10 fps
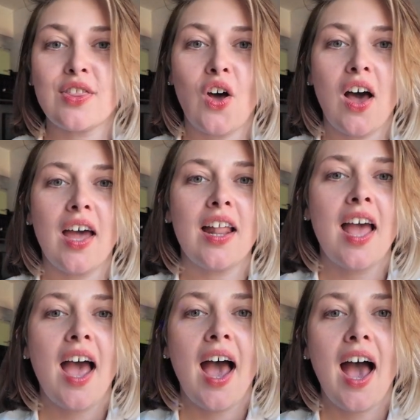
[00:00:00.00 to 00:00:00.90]
and thought,
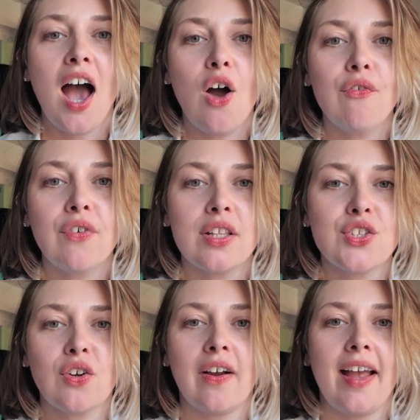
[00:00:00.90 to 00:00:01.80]
how
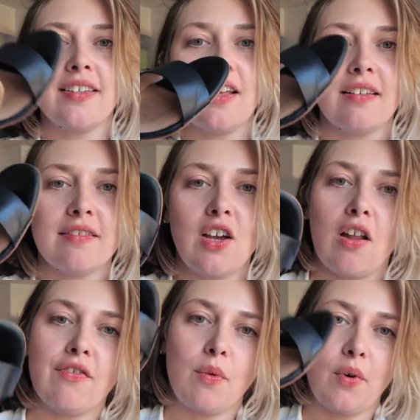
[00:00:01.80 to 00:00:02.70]
fun. Sorry, I
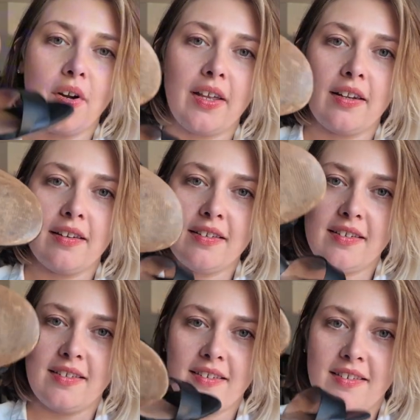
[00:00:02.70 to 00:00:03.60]
got off of work and
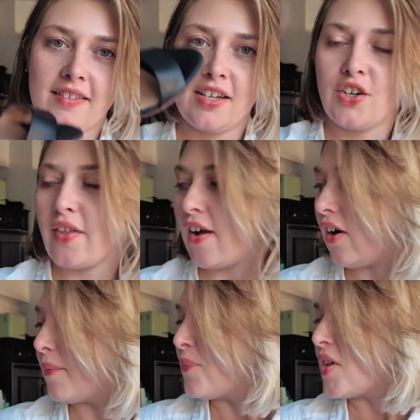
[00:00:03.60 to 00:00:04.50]
then here they
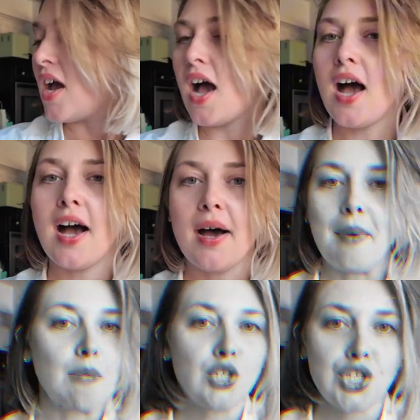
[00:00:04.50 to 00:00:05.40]
are. I'm